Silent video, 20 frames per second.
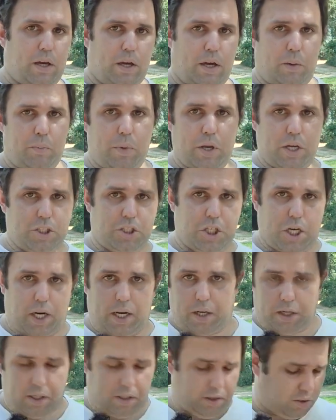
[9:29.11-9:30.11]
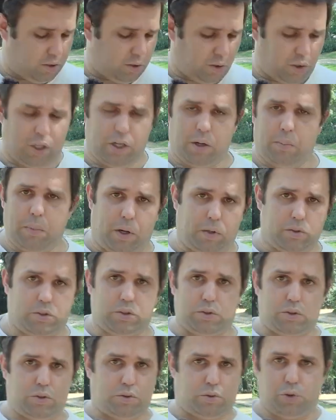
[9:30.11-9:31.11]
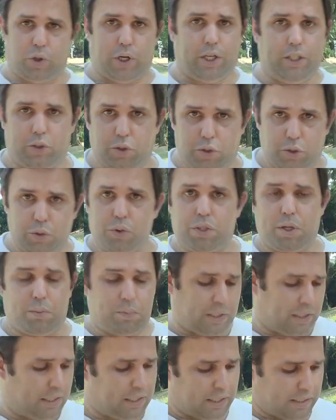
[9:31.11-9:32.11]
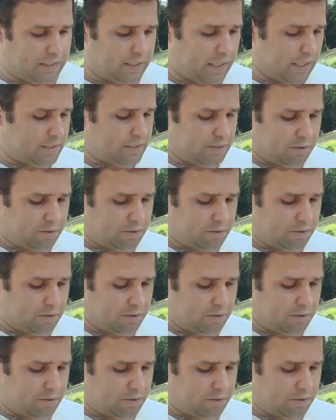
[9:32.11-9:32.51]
Me and Jack are talking about trying to do something like that